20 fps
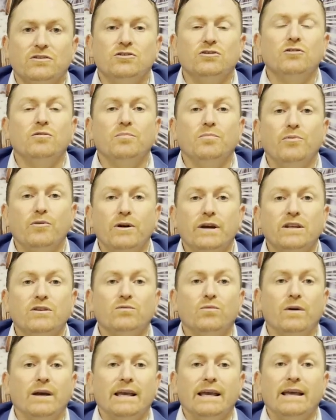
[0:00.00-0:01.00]
to a
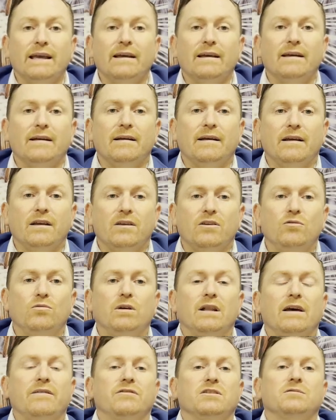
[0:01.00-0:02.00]
point where you
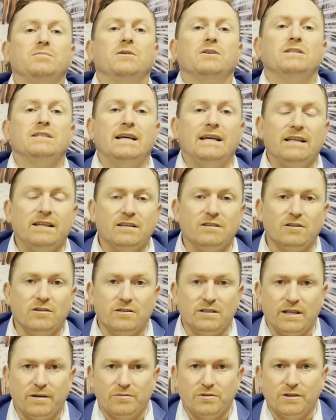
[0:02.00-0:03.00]
will have a spontaneous
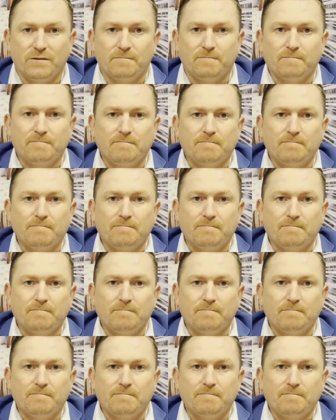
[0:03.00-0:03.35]
conception.